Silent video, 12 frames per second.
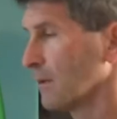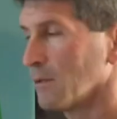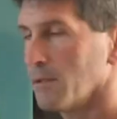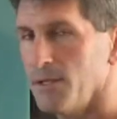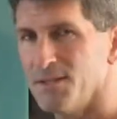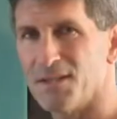
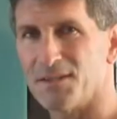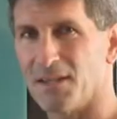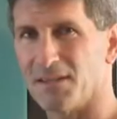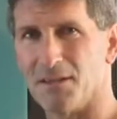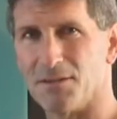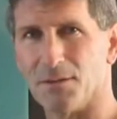The easiest
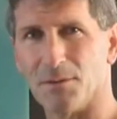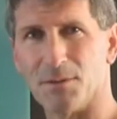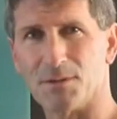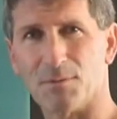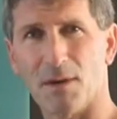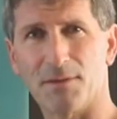thing to do
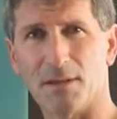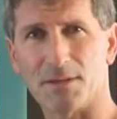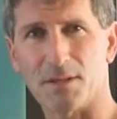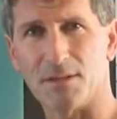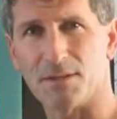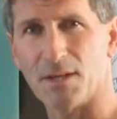is write
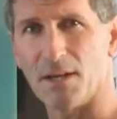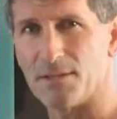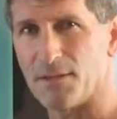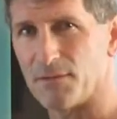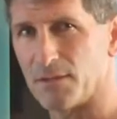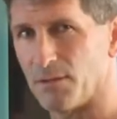things in
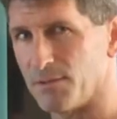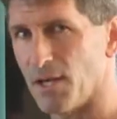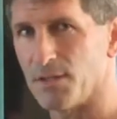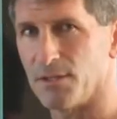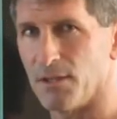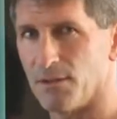scientific
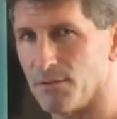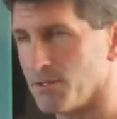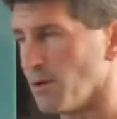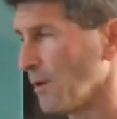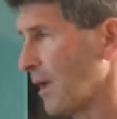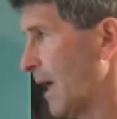notation, then there's no